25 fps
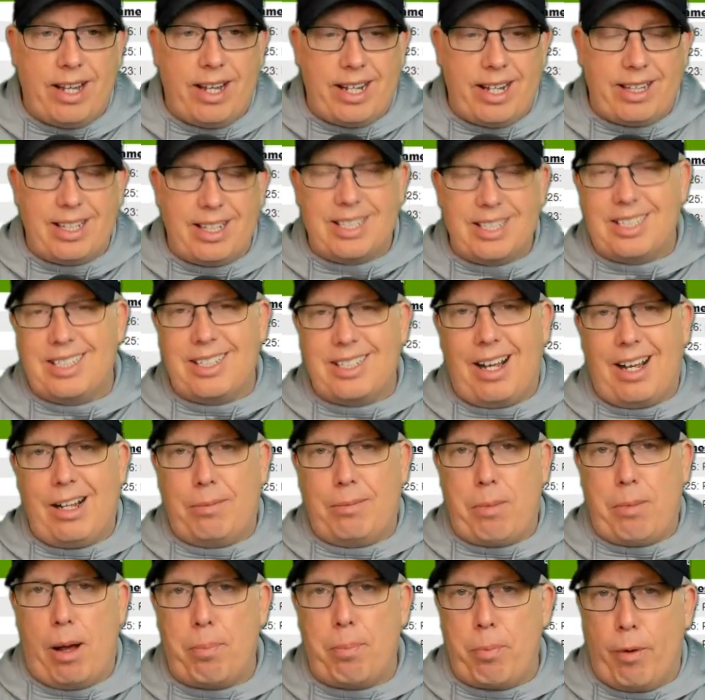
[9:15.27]
And this is
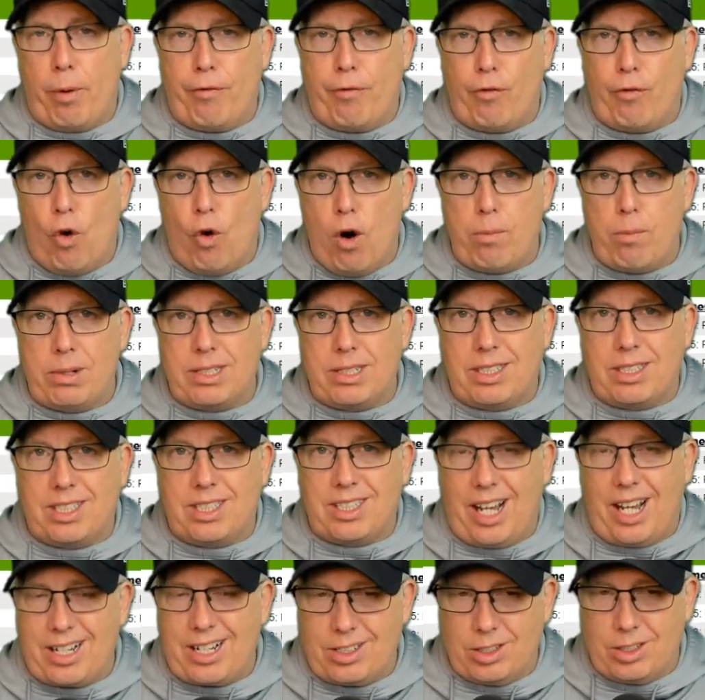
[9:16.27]
all about performance
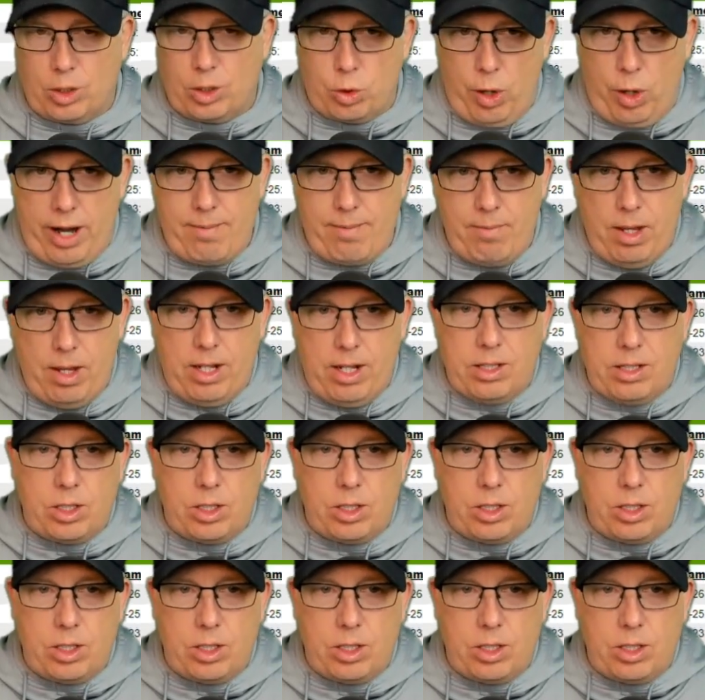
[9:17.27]
cycles, right?